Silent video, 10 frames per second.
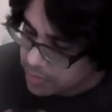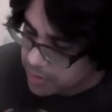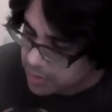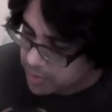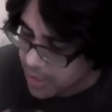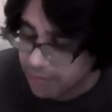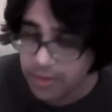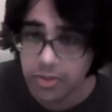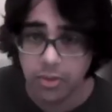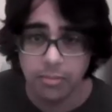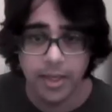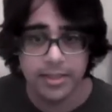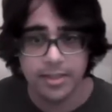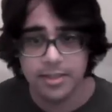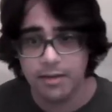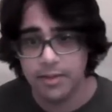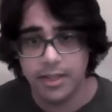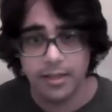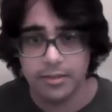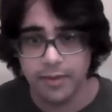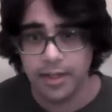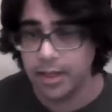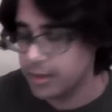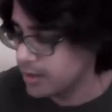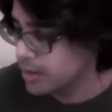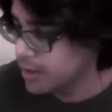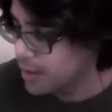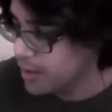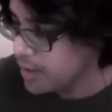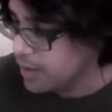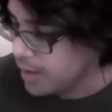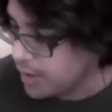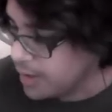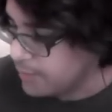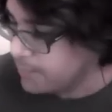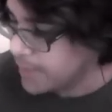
because we have a dual basis. Everything is finite. Um,